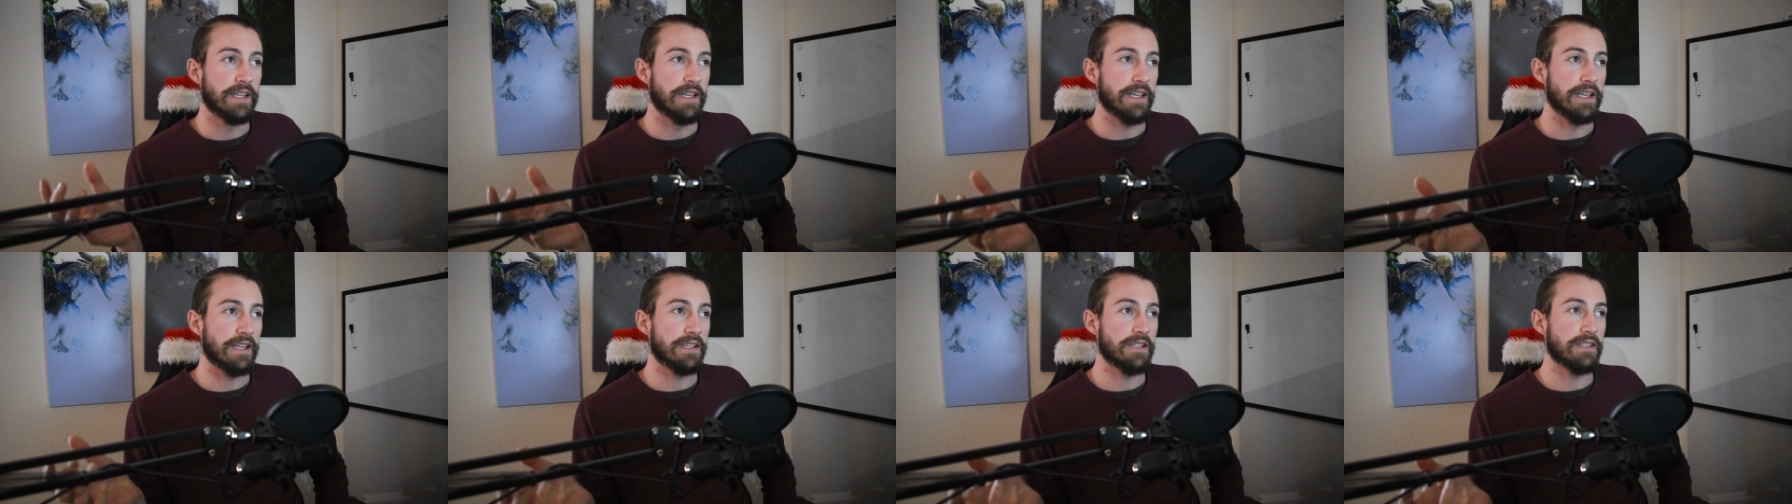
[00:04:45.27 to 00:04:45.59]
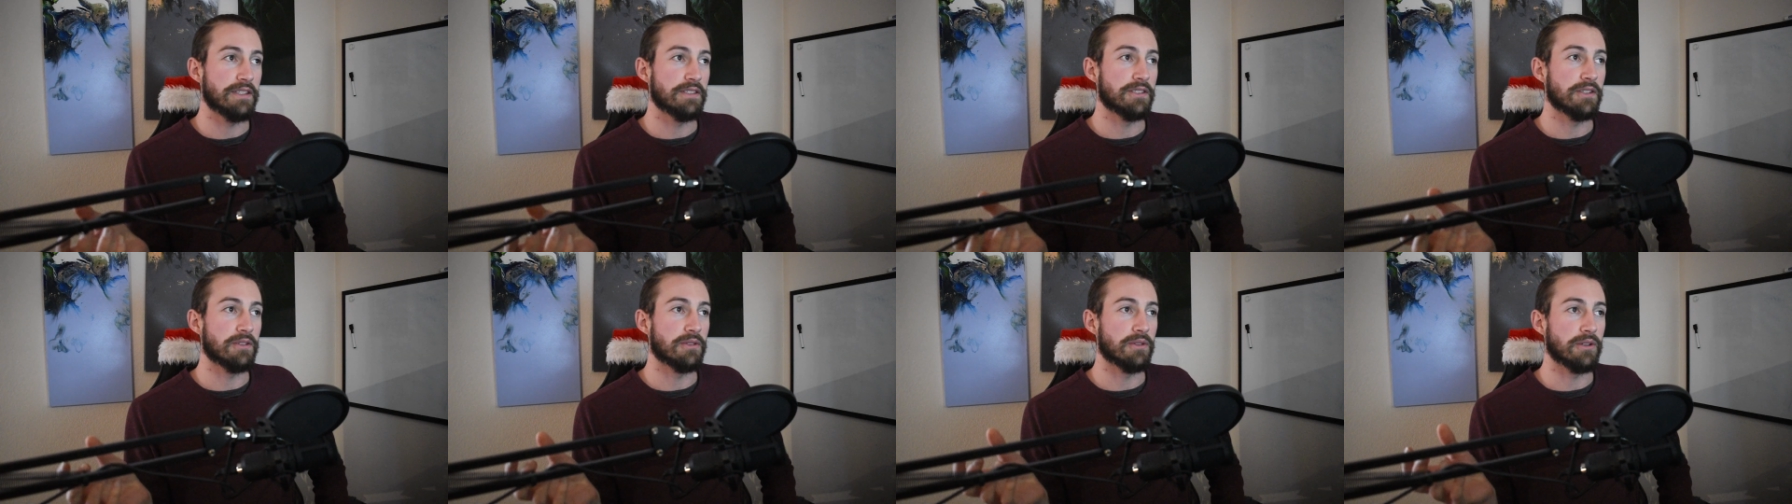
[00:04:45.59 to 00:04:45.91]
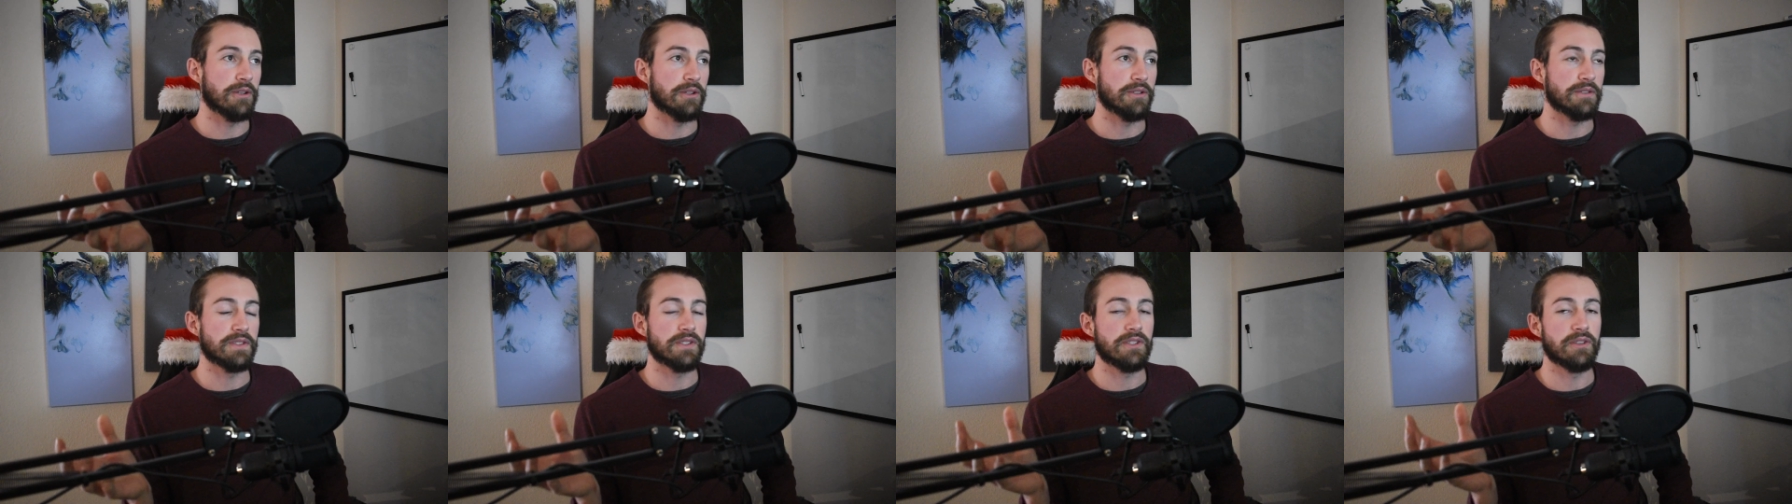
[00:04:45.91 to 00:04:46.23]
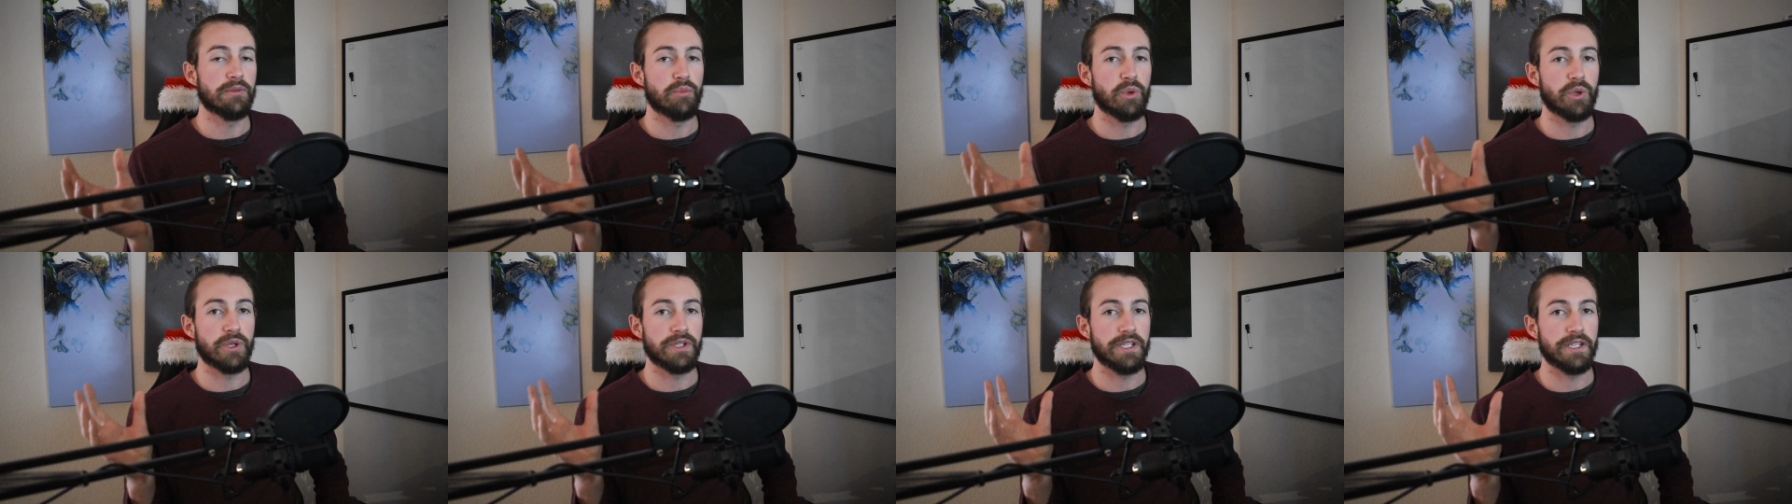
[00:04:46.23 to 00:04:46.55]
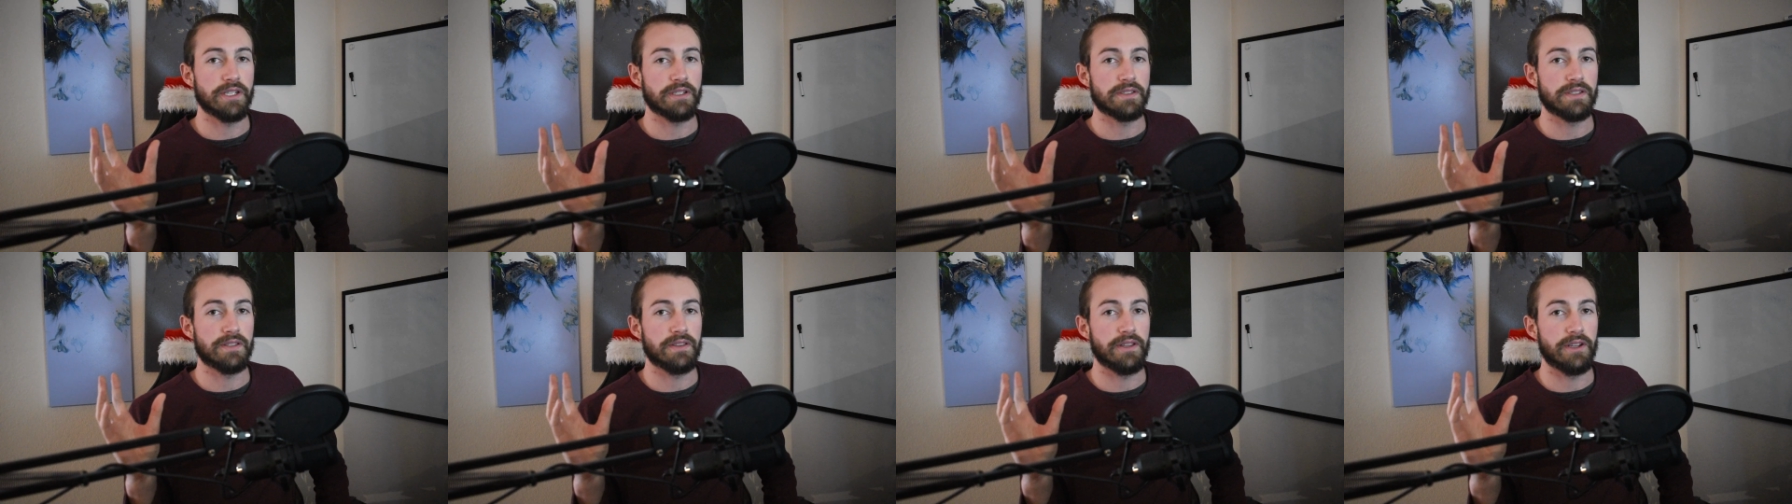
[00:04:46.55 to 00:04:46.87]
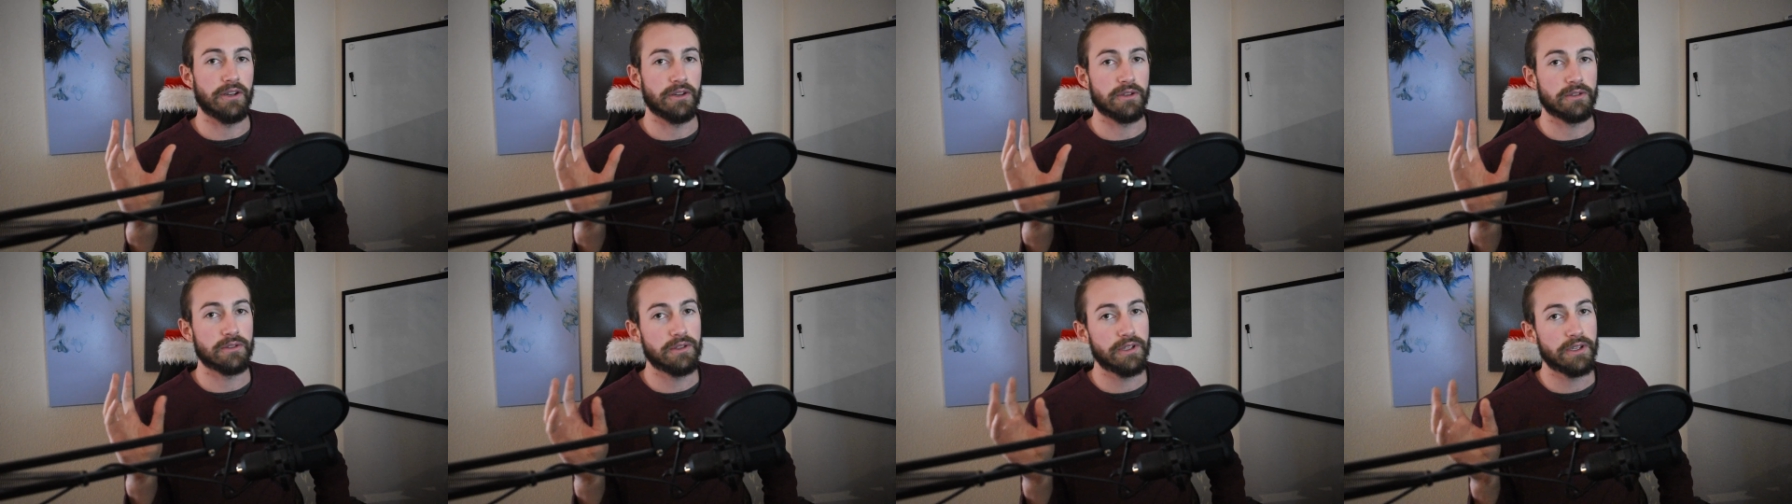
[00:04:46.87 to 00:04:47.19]
and learns to predict
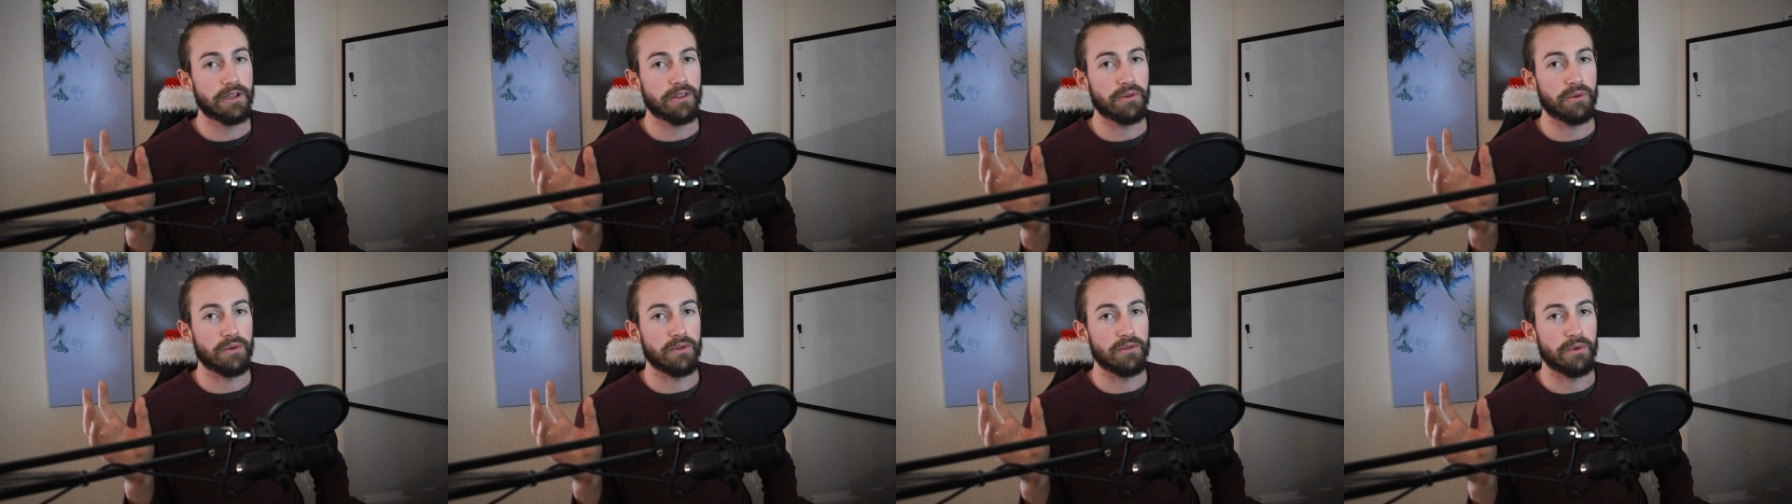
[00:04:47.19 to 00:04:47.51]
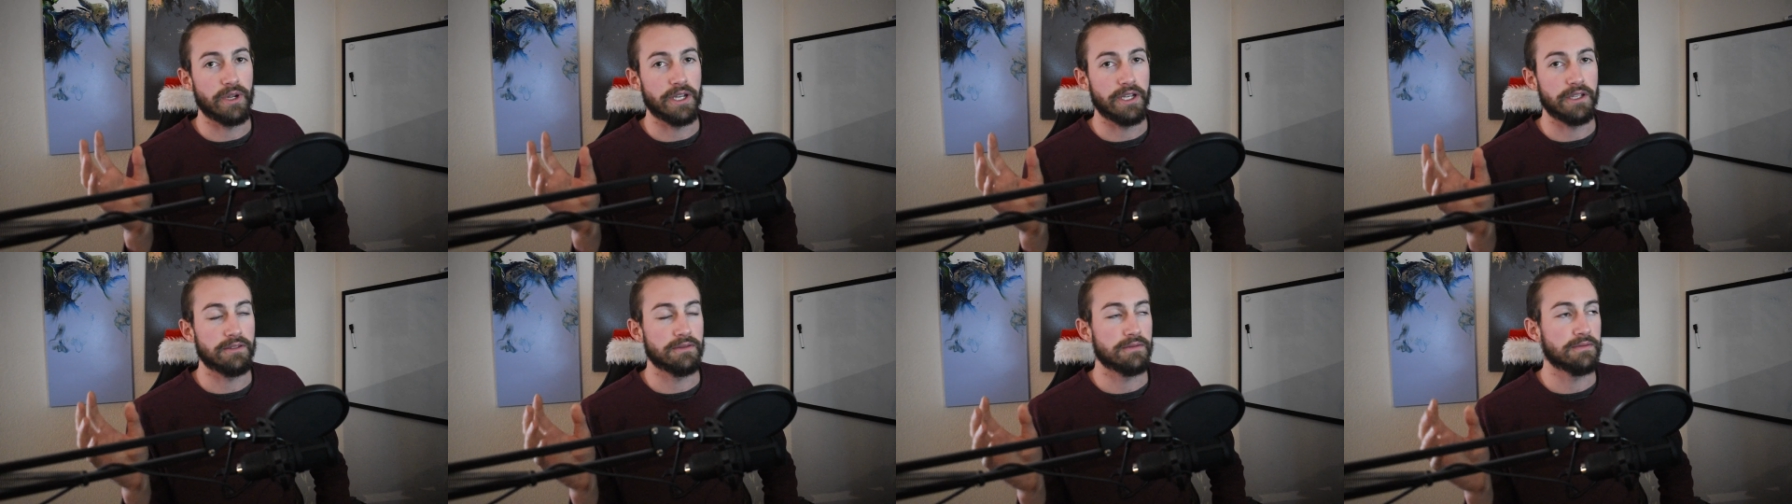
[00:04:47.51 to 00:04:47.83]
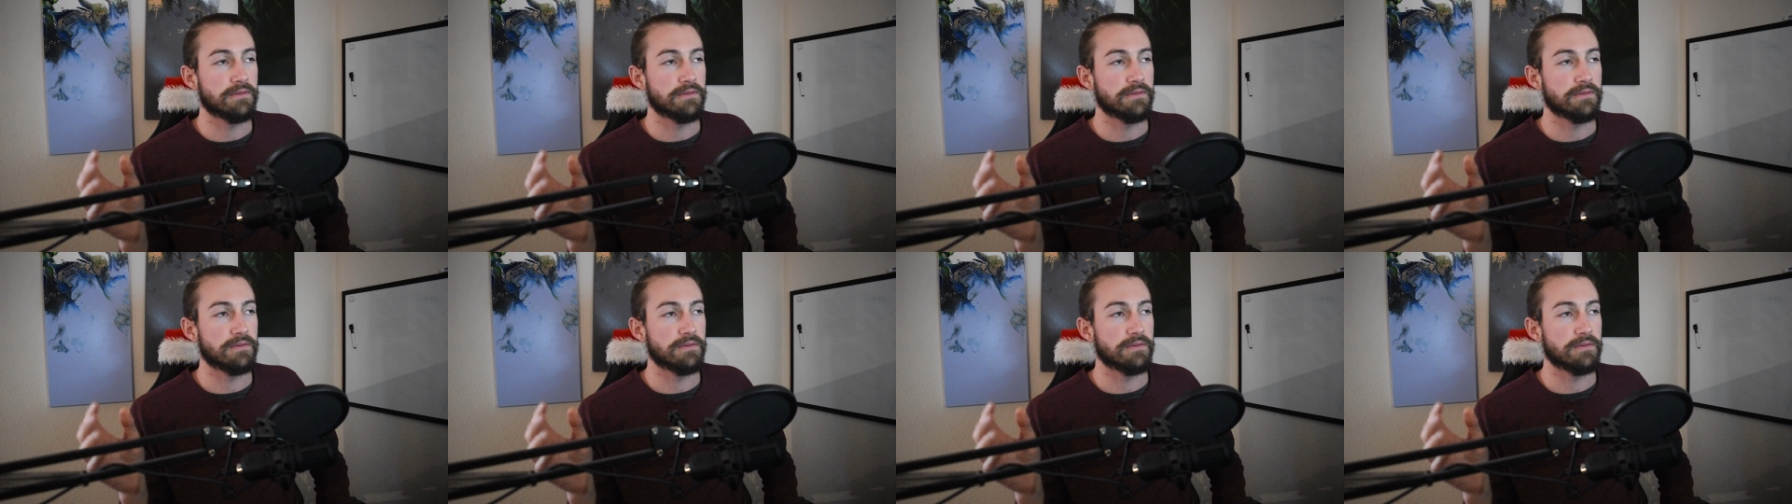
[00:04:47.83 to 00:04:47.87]
their click-through rate?